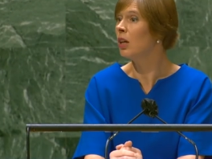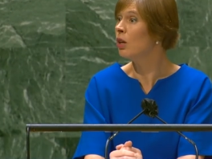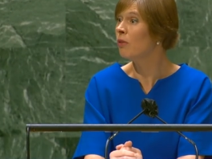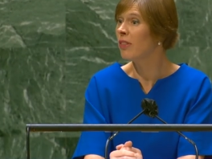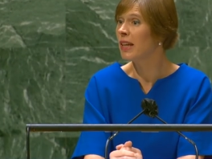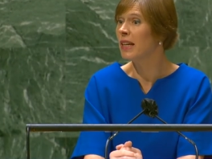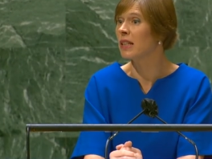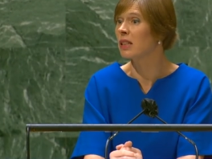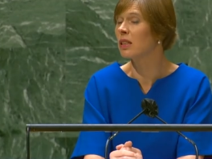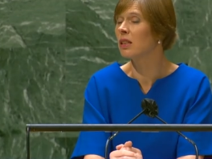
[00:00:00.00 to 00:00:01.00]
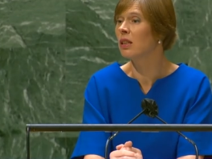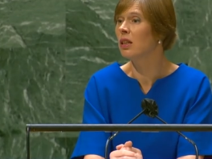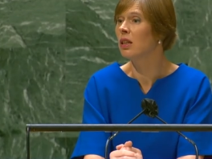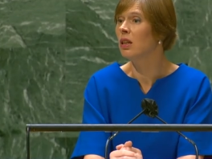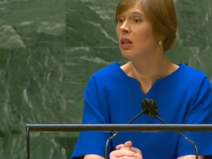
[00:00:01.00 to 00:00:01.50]
Over the years,
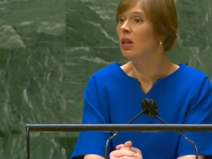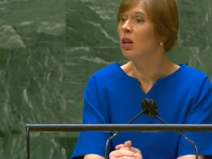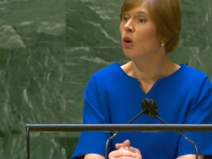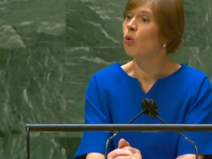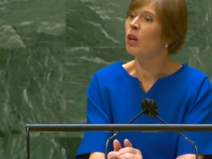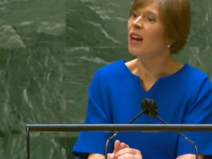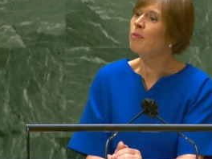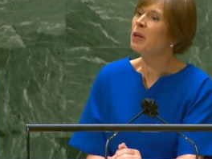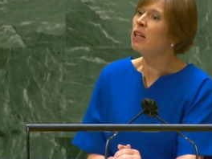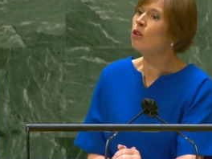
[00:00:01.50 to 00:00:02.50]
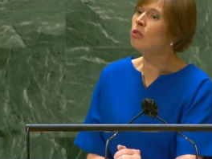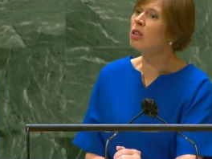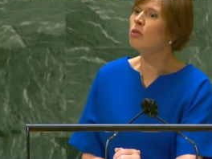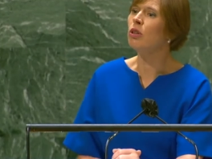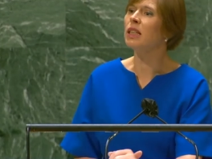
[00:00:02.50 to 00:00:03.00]
we have been
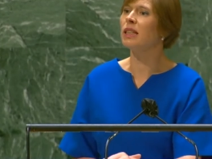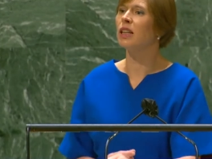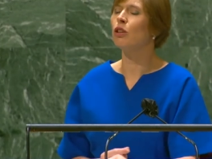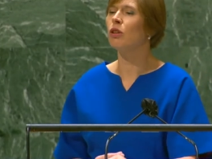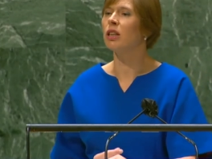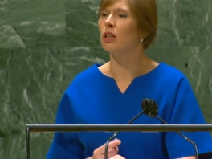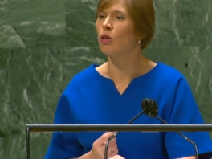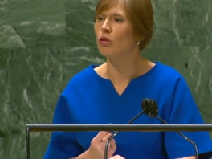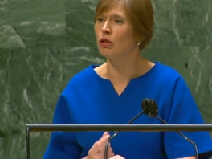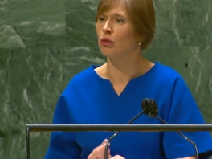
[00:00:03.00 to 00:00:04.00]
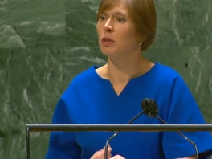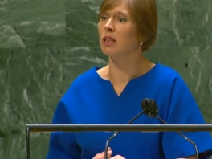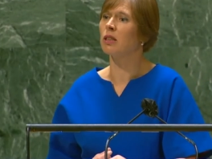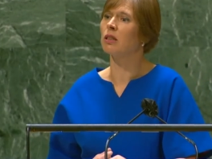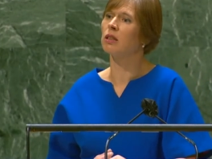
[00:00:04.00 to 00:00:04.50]
not only security
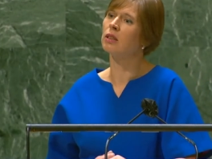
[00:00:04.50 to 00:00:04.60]
consumers,